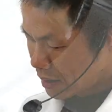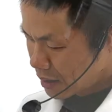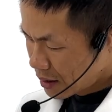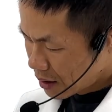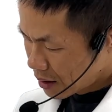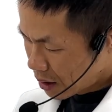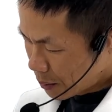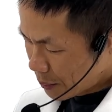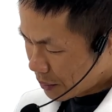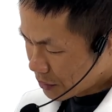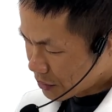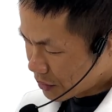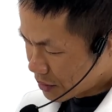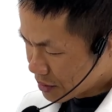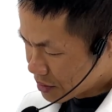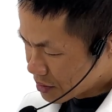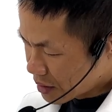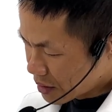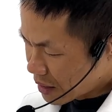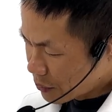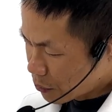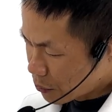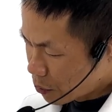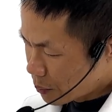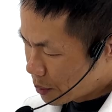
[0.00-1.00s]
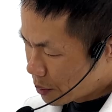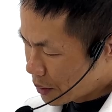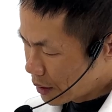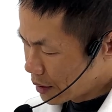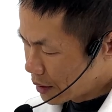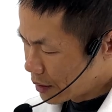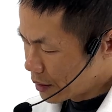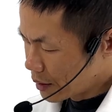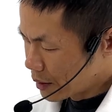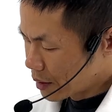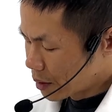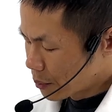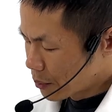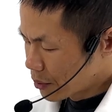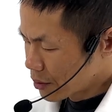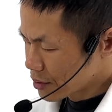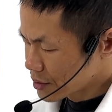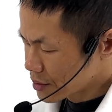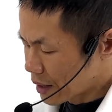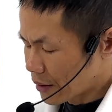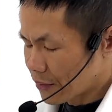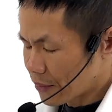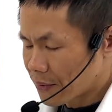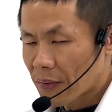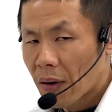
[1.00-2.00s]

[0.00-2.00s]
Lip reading: Coming to the side will be the numbers and